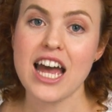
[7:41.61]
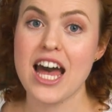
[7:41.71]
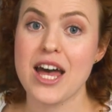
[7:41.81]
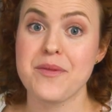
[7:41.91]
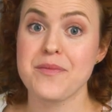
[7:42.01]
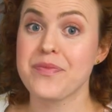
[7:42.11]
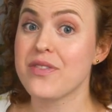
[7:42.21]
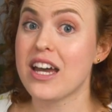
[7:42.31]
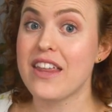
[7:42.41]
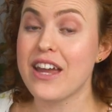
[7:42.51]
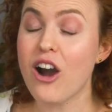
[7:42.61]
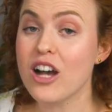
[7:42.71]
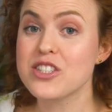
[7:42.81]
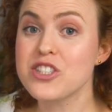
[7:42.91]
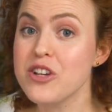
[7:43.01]
Um, there
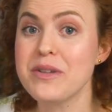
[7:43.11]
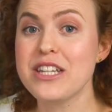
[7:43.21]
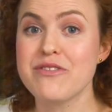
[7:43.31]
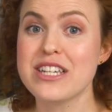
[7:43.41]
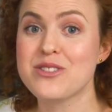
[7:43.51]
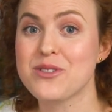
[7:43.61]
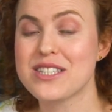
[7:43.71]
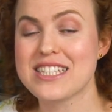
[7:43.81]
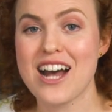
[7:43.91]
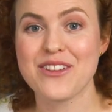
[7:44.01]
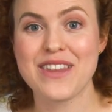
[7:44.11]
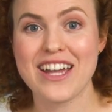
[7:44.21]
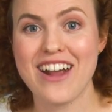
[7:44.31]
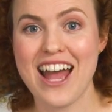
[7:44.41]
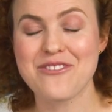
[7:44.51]
are so many resources out
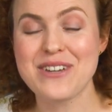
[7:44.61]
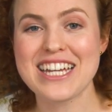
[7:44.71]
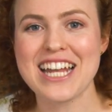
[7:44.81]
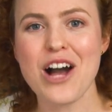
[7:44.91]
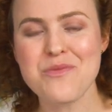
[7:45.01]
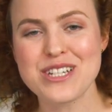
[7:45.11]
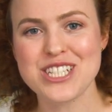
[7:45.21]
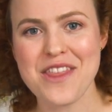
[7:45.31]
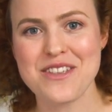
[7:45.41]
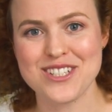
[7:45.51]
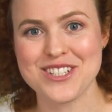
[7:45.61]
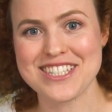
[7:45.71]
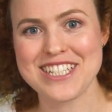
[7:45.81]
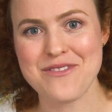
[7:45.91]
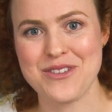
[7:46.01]
there and we can help each other to
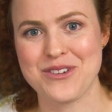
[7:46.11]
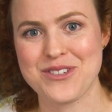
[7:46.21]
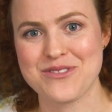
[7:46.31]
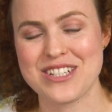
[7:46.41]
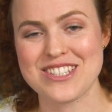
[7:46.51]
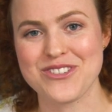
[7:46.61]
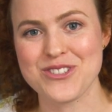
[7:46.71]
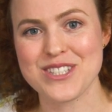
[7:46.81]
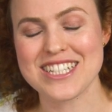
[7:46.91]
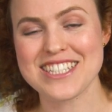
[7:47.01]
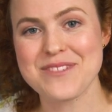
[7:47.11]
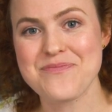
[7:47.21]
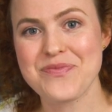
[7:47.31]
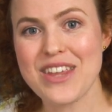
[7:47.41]
discover those resources.